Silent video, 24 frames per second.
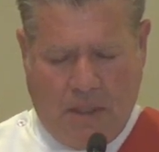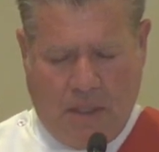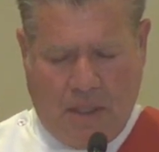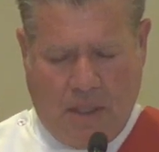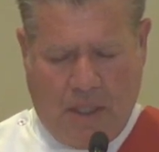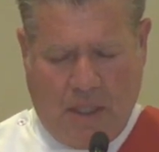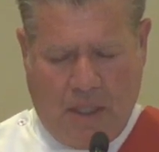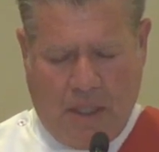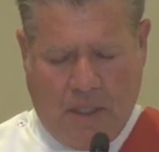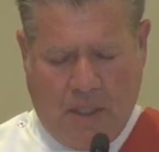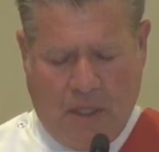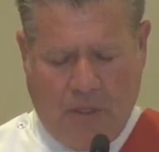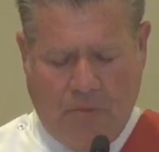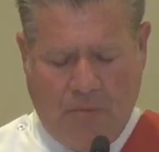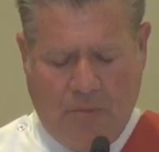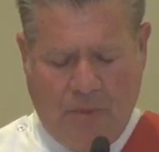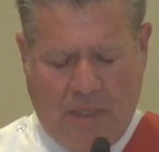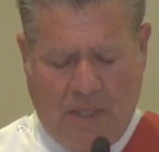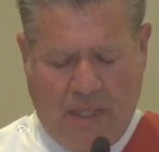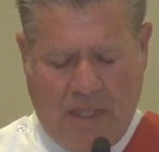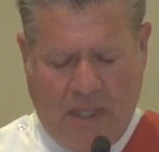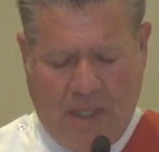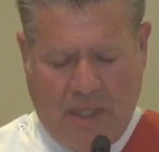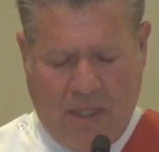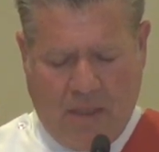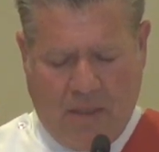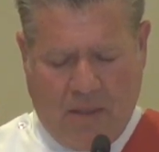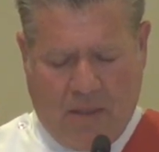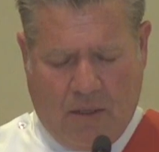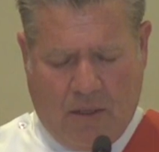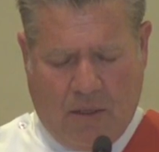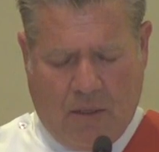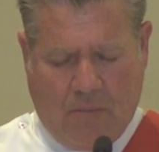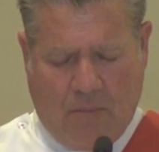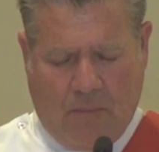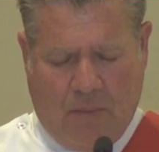Illuminate
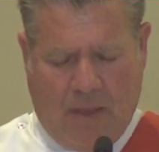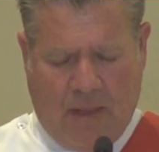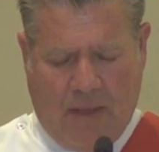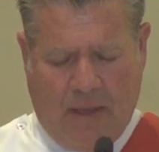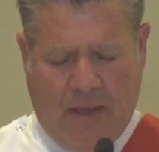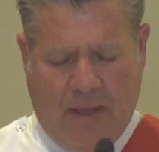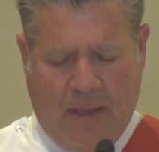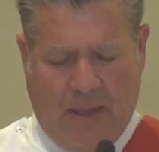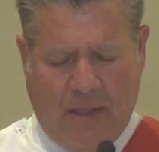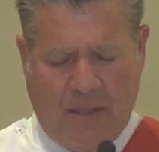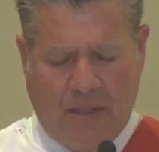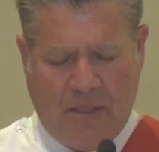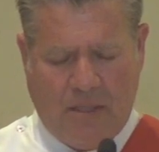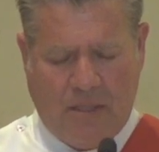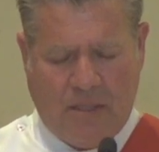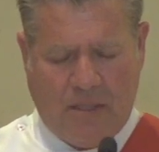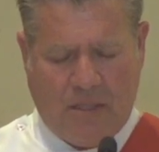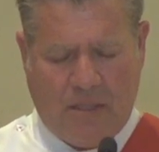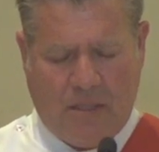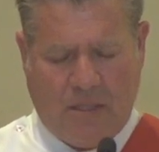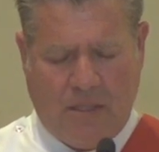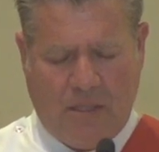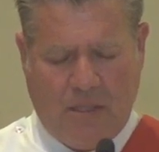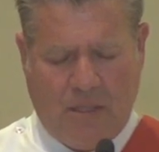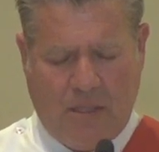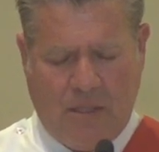our minds